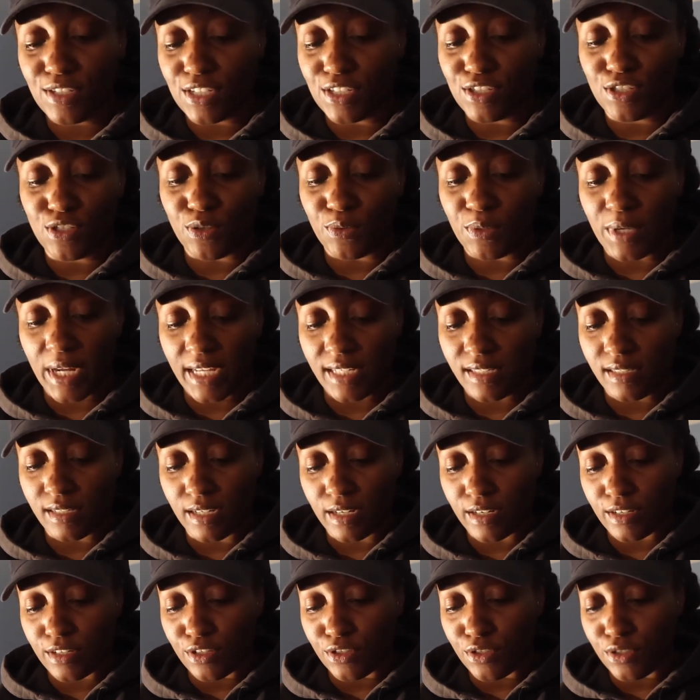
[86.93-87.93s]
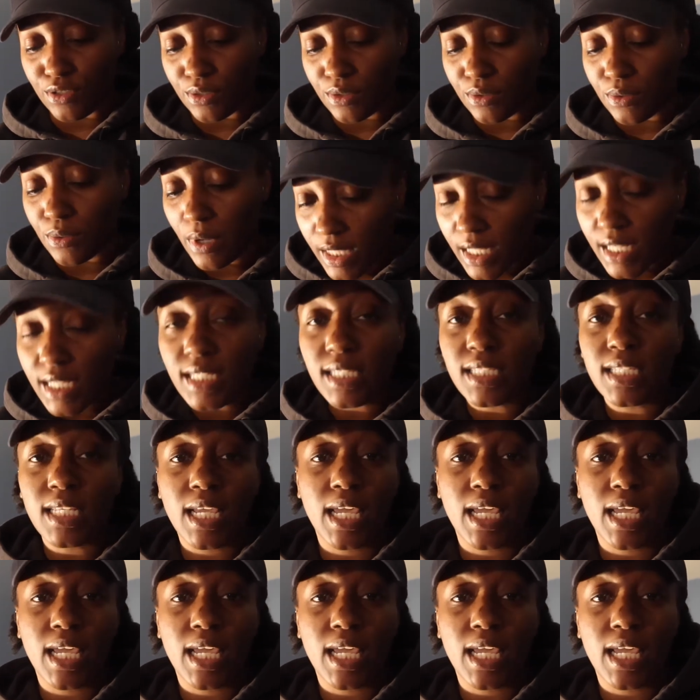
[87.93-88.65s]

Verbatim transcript: just so nice of her to do. This